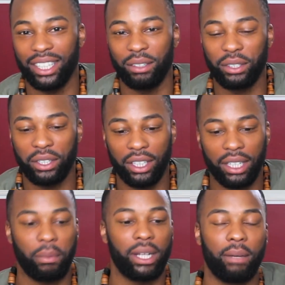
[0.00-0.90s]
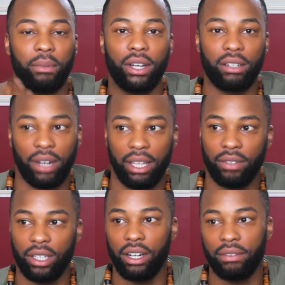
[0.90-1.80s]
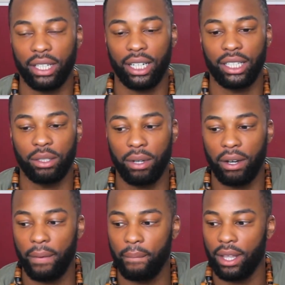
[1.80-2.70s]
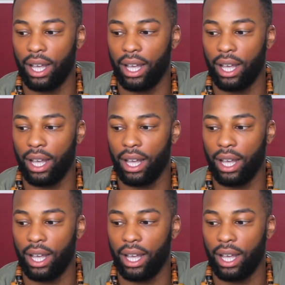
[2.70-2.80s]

and it was good, and we ended up going raving after that as well.